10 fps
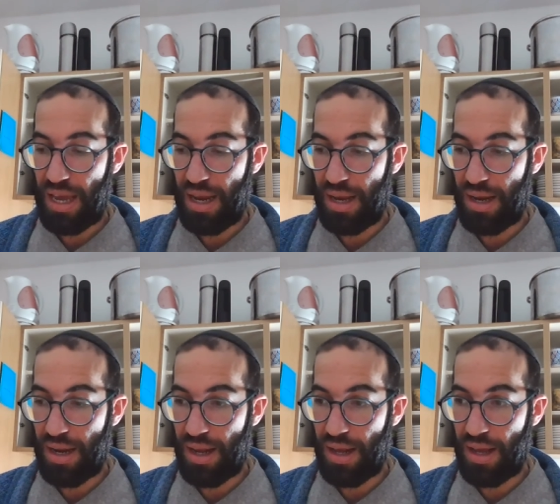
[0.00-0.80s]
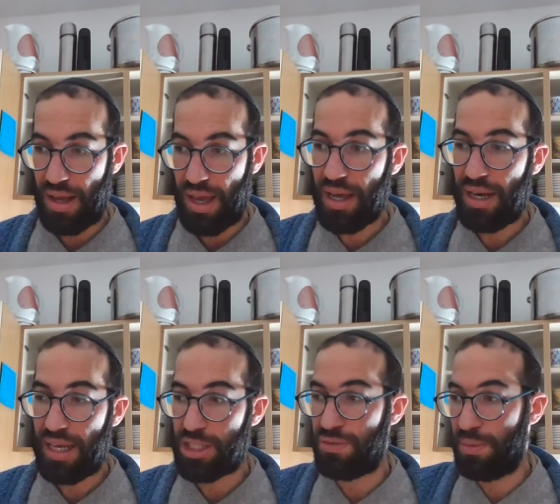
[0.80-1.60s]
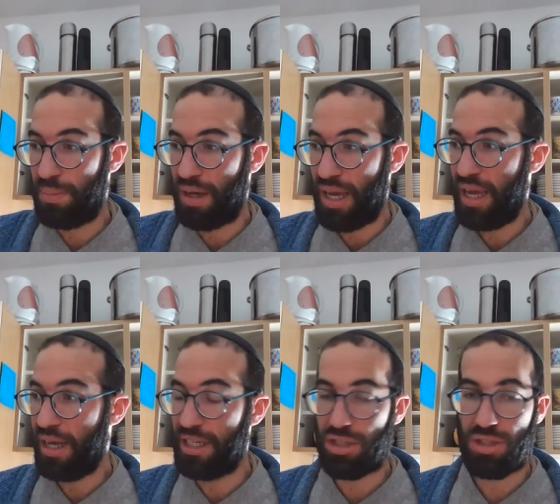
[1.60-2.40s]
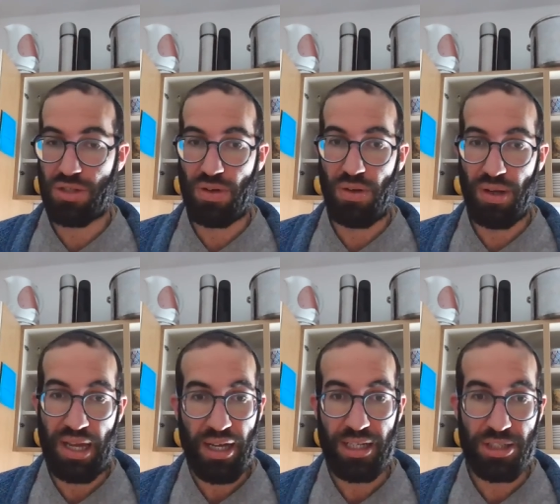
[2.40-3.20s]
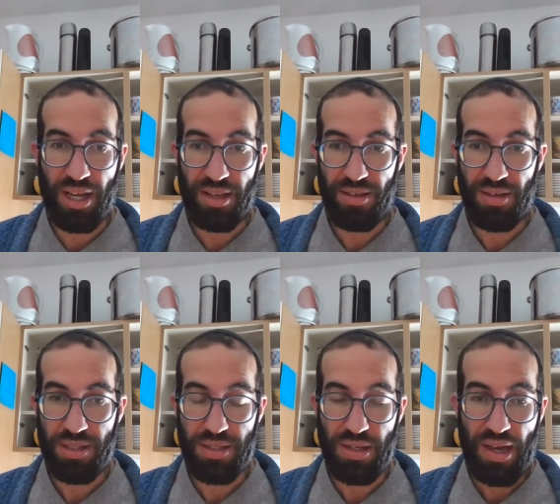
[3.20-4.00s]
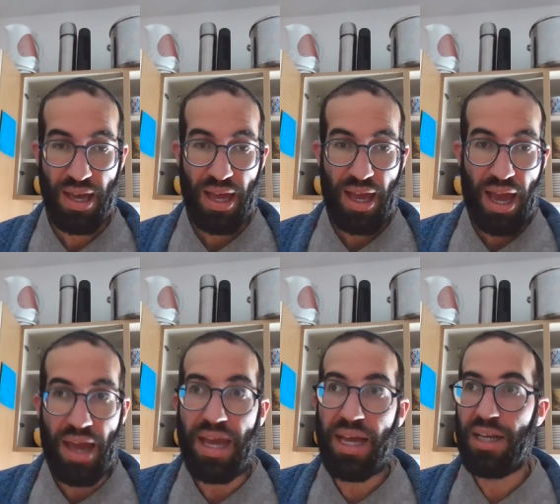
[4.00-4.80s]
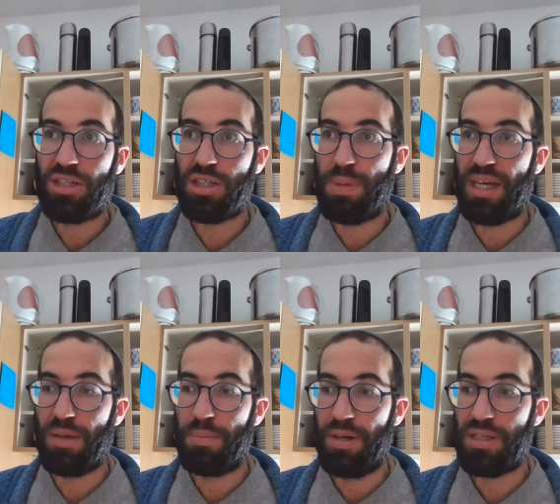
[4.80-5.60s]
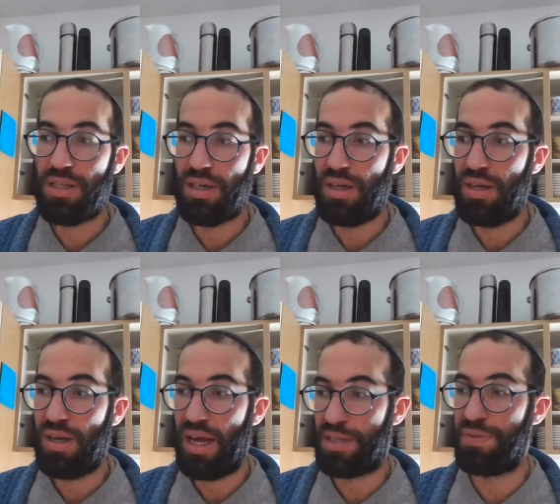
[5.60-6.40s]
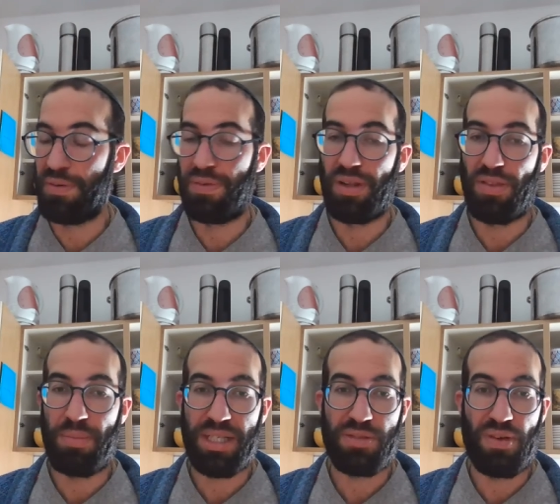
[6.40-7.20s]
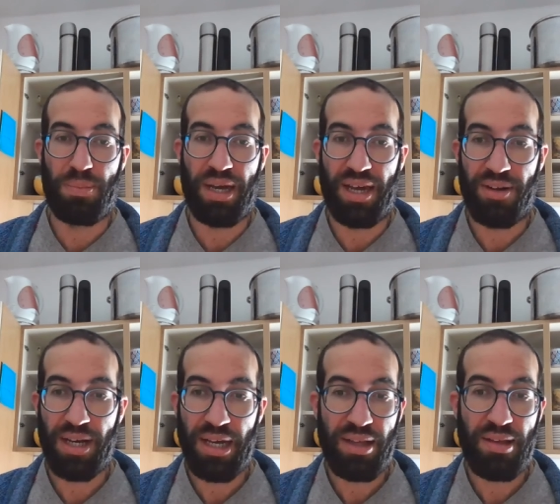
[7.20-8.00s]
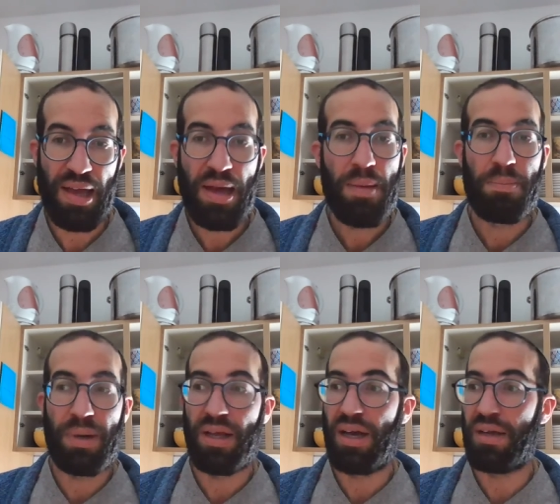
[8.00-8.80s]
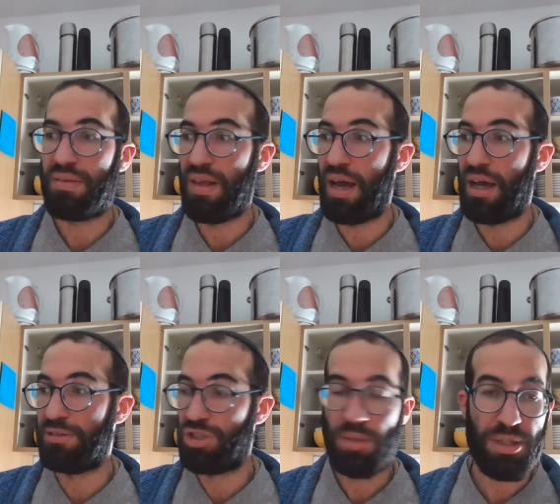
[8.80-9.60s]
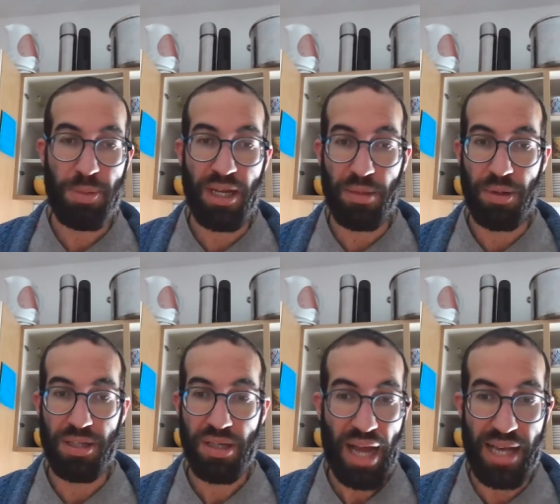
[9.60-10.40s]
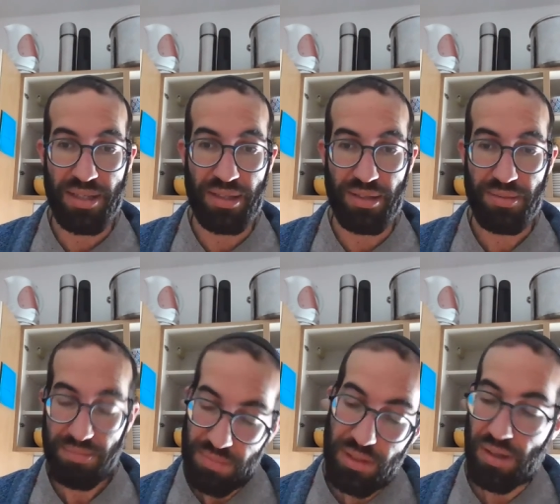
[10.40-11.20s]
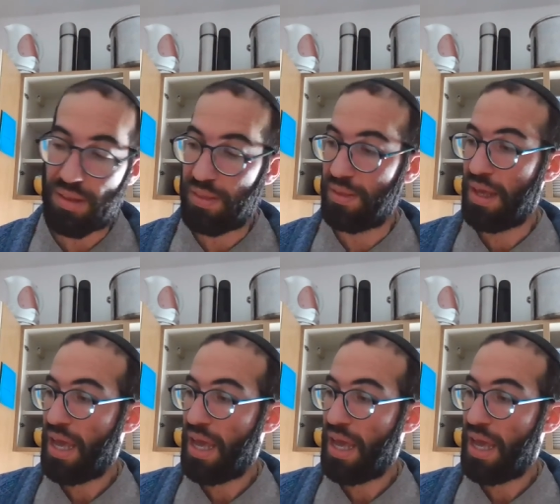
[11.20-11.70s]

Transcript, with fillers: in English from an English scroll in English letters. An English speaking person has fulfilled the mitzvah by hearing it, but a, a German speaking person hasn't. So